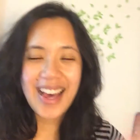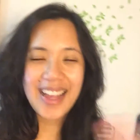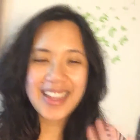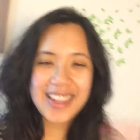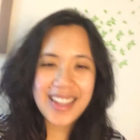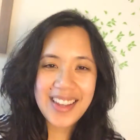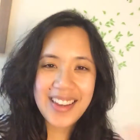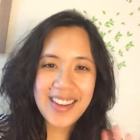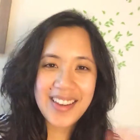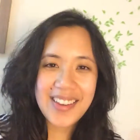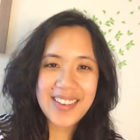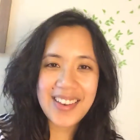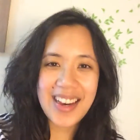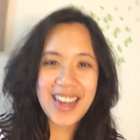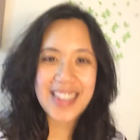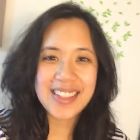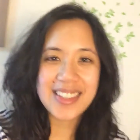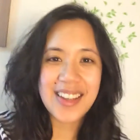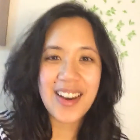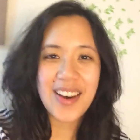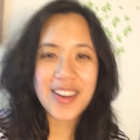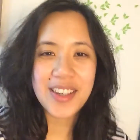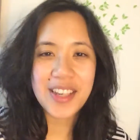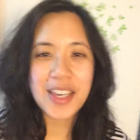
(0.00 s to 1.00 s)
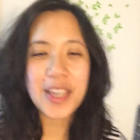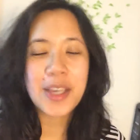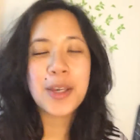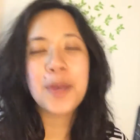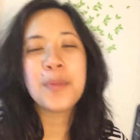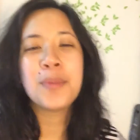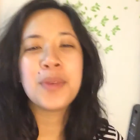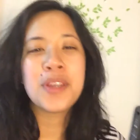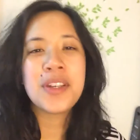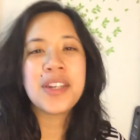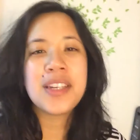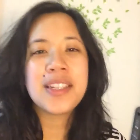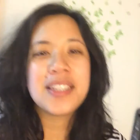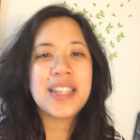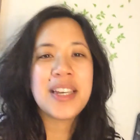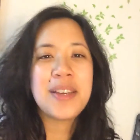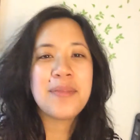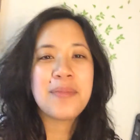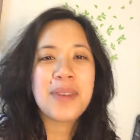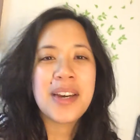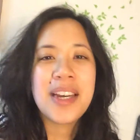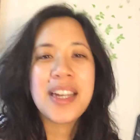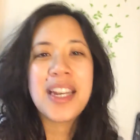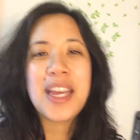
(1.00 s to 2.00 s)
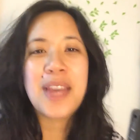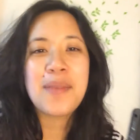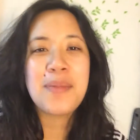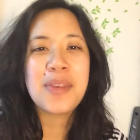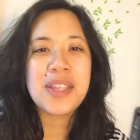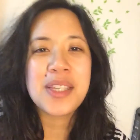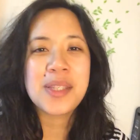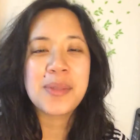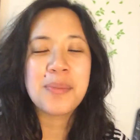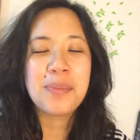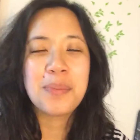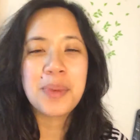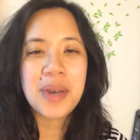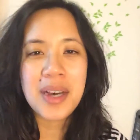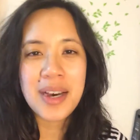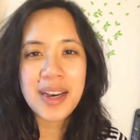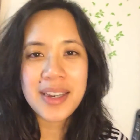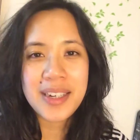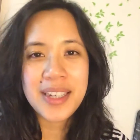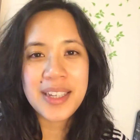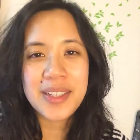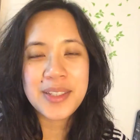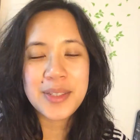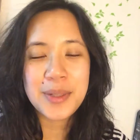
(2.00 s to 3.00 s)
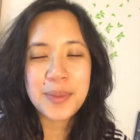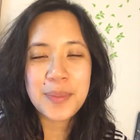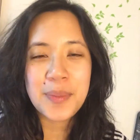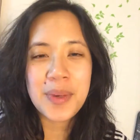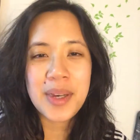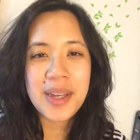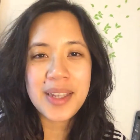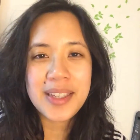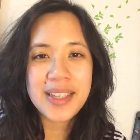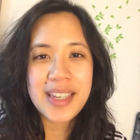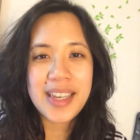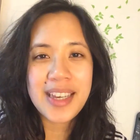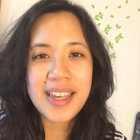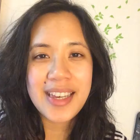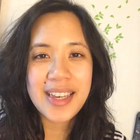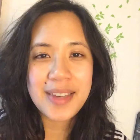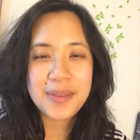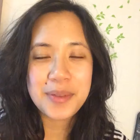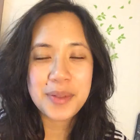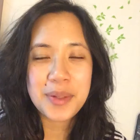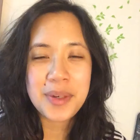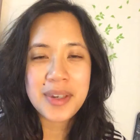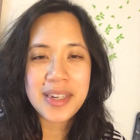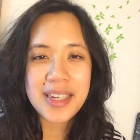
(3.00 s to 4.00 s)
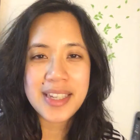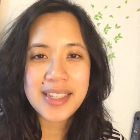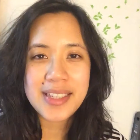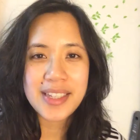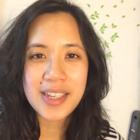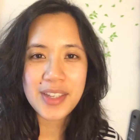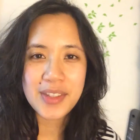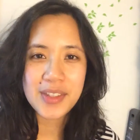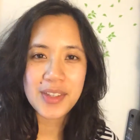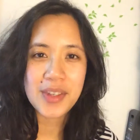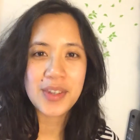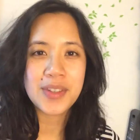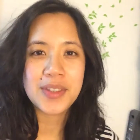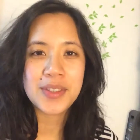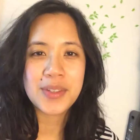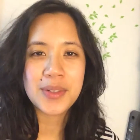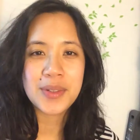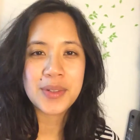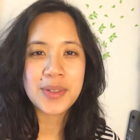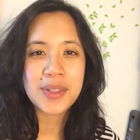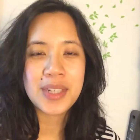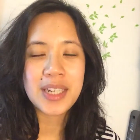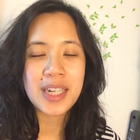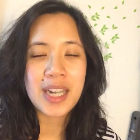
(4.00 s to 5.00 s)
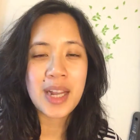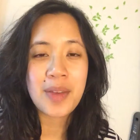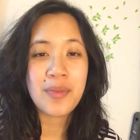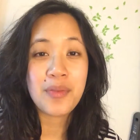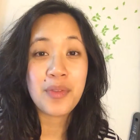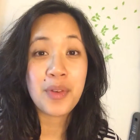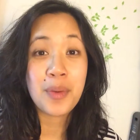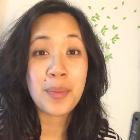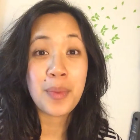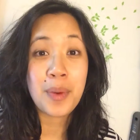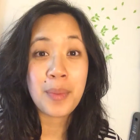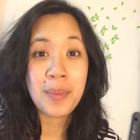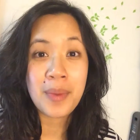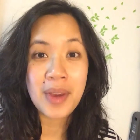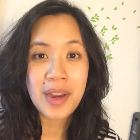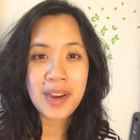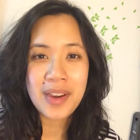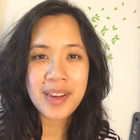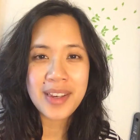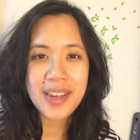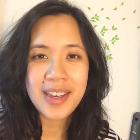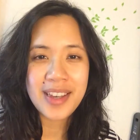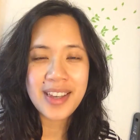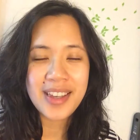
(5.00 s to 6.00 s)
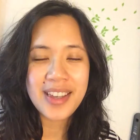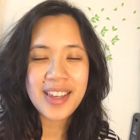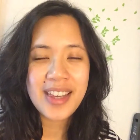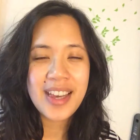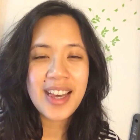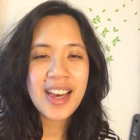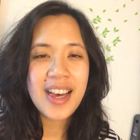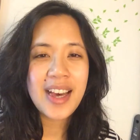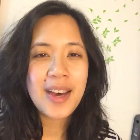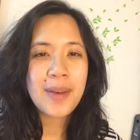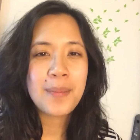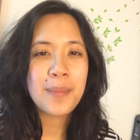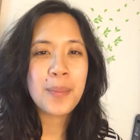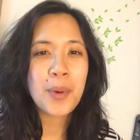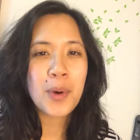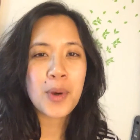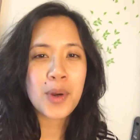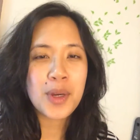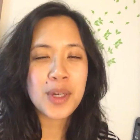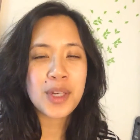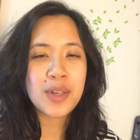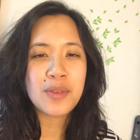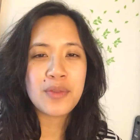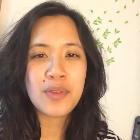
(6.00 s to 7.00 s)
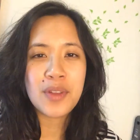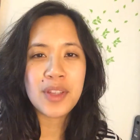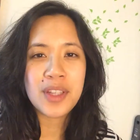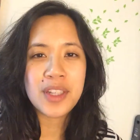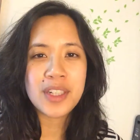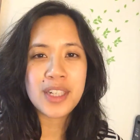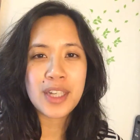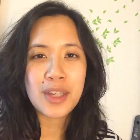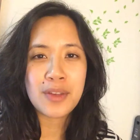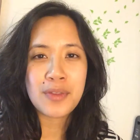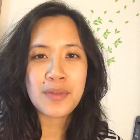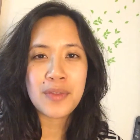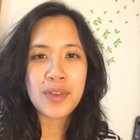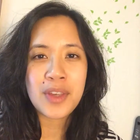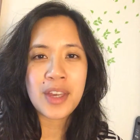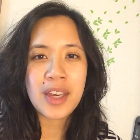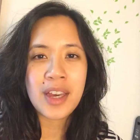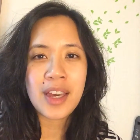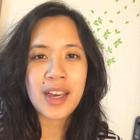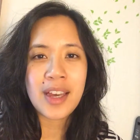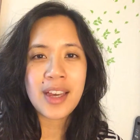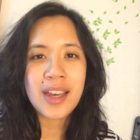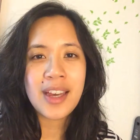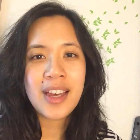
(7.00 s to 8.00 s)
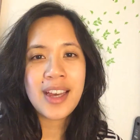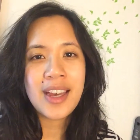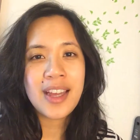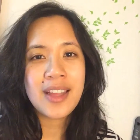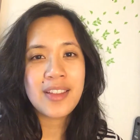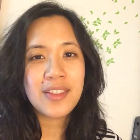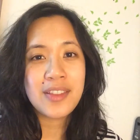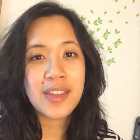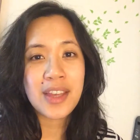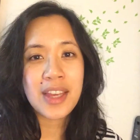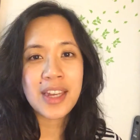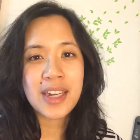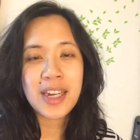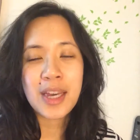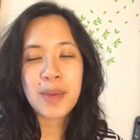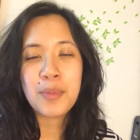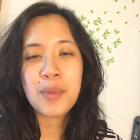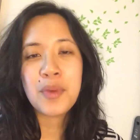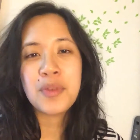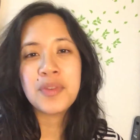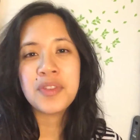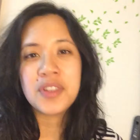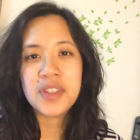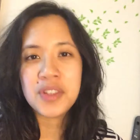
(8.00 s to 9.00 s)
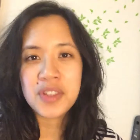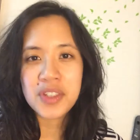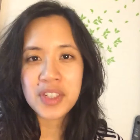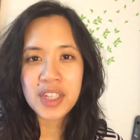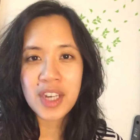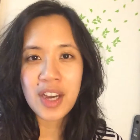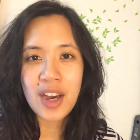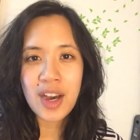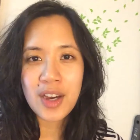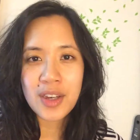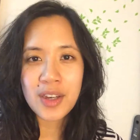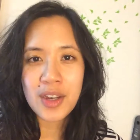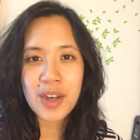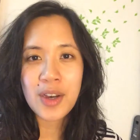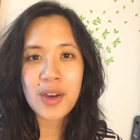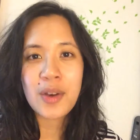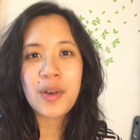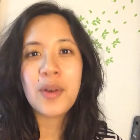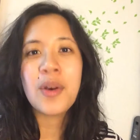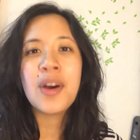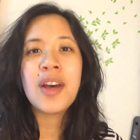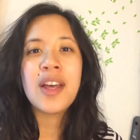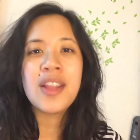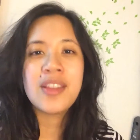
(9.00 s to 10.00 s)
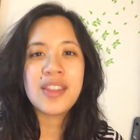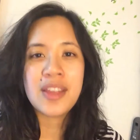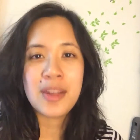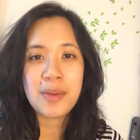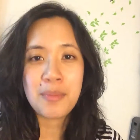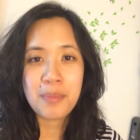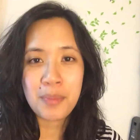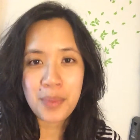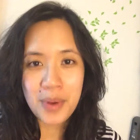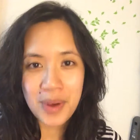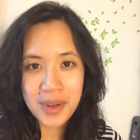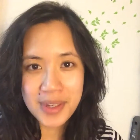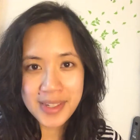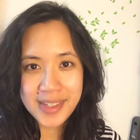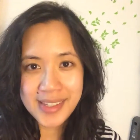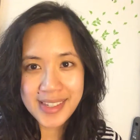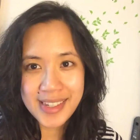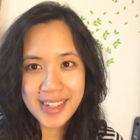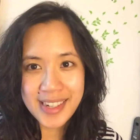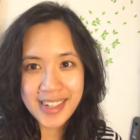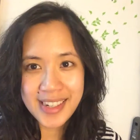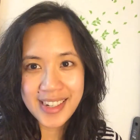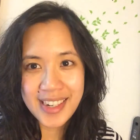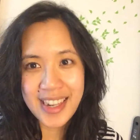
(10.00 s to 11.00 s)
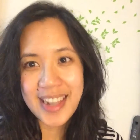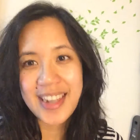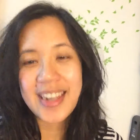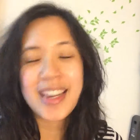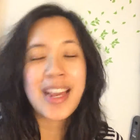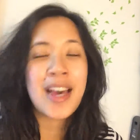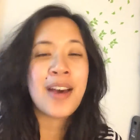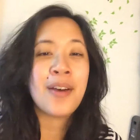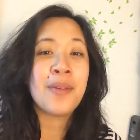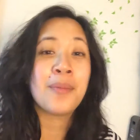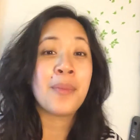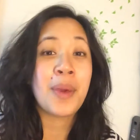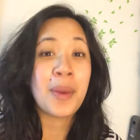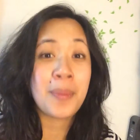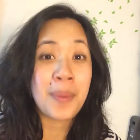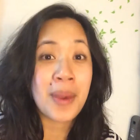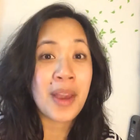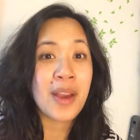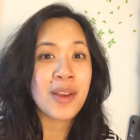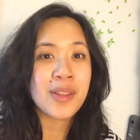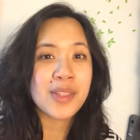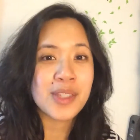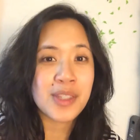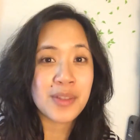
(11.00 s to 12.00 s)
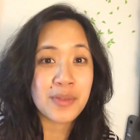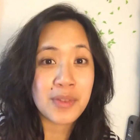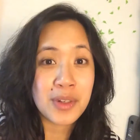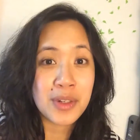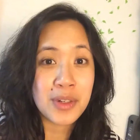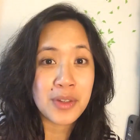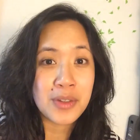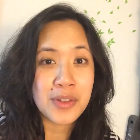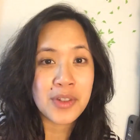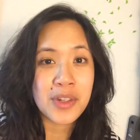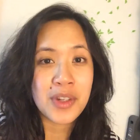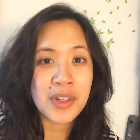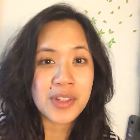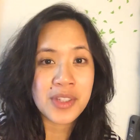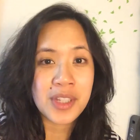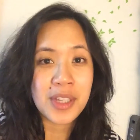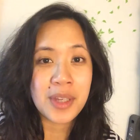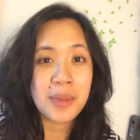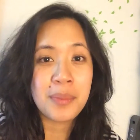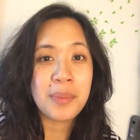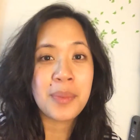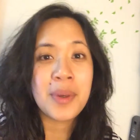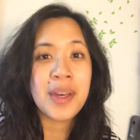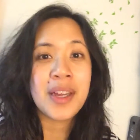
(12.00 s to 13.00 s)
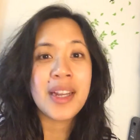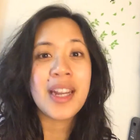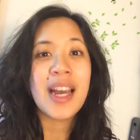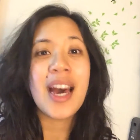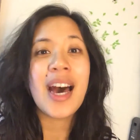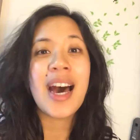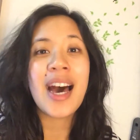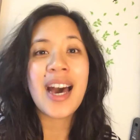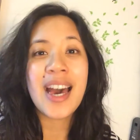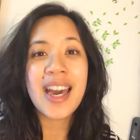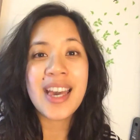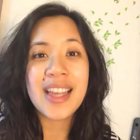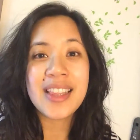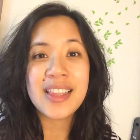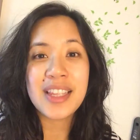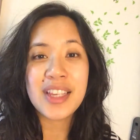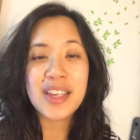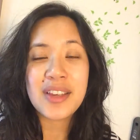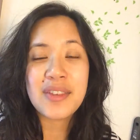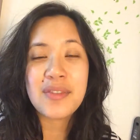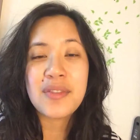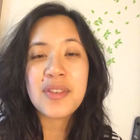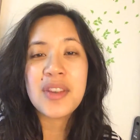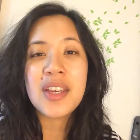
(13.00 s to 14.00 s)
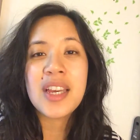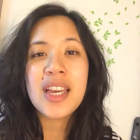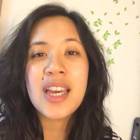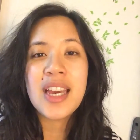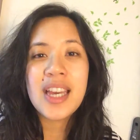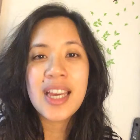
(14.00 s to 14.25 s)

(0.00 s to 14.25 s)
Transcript: Hello, italki community. My name is Bonnie Tubalia. I'm 26 years old and I'm from America. Born in Philadelphia, then I moved to Chicago, then Boston, and now my parents live in New Jersey. But I live